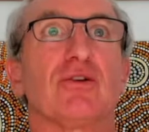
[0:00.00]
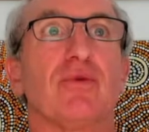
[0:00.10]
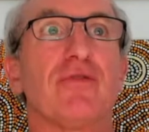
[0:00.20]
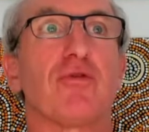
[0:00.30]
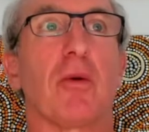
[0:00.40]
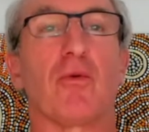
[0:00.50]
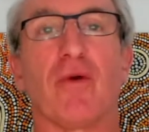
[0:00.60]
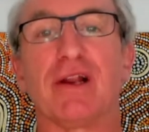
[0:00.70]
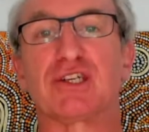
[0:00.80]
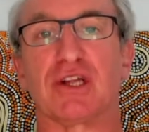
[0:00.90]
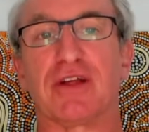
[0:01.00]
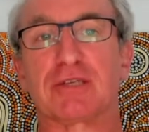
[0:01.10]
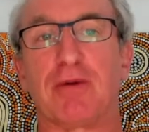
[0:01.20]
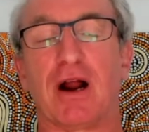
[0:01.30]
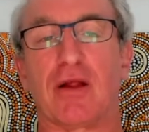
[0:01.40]
to read from a register. That's
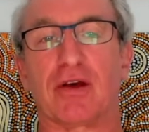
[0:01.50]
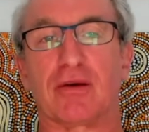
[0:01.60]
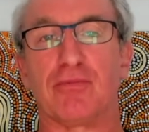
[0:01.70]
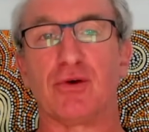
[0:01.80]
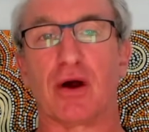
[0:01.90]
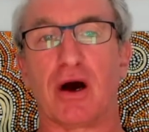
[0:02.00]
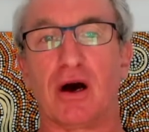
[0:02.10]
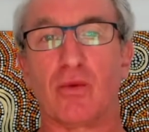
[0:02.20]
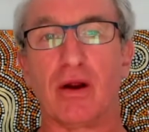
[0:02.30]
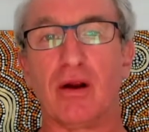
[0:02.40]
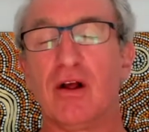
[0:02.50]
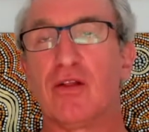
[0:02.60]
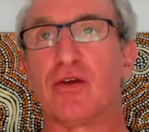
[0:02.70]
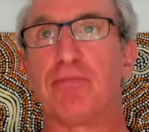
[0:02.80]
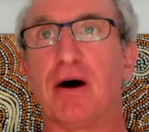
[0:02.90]
part of the computer hardware.
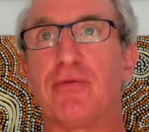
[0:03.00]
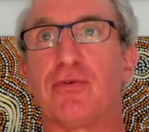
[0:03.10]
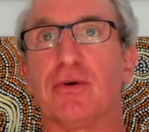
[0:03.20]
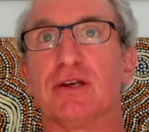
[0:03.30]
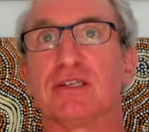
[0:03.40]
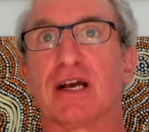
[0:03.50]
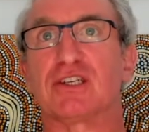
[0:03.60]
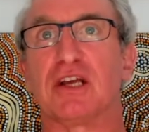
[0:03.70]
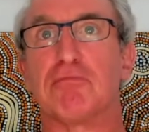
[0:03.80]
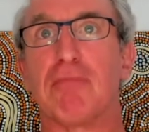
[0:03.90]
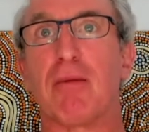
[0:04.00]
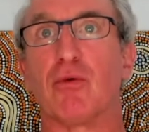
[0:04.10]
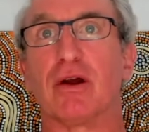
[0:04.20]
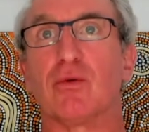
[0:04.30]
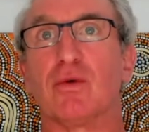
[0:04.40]
The buffer is actually in
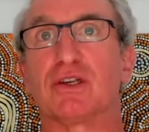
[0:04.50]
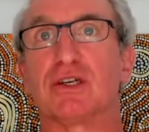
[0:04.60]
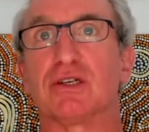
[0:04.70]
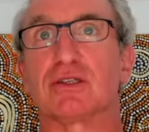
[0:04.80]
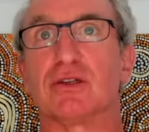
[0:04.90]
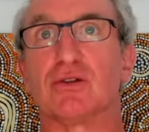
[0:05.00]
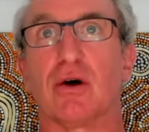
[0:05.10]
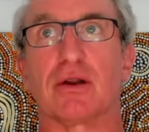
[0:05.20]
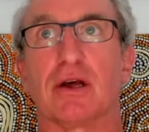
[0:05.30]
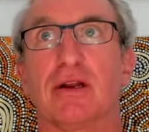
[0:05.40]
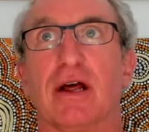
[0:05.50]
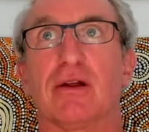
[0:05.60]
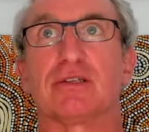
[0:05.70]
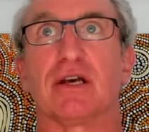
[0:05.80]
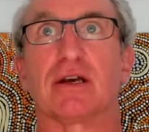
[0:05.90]
memory, which is not a
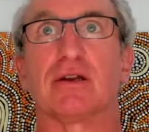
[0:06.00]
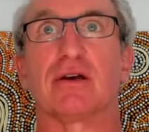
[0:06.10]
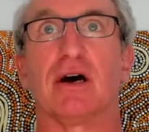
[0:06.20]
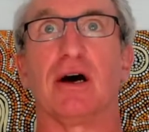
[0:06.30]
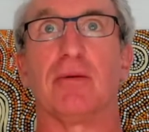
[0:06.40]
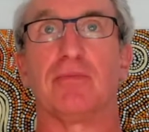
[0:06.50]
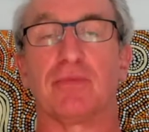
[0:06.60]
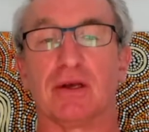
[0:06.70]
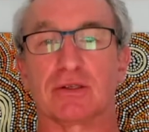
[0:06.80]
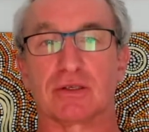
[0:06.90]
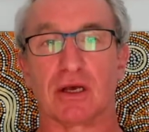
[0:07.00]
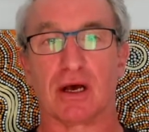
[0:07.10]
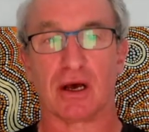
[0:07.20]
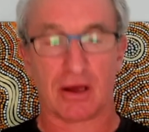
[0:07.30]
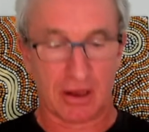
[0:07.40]
nanosecond. It's
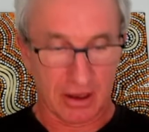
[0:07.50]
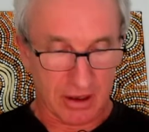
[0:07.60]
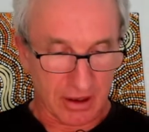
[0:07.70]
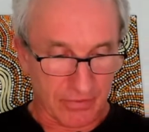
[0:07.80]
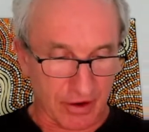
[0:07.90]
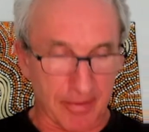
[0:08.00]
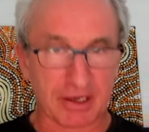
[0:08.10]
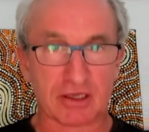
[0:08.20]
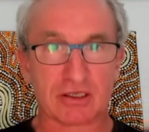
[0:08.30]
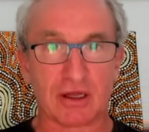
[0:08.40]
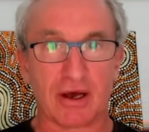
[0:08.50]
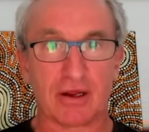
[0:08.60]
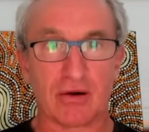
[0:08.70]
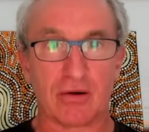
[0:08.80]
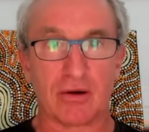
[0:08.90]
if you go back to the slide
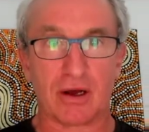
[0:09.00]
here,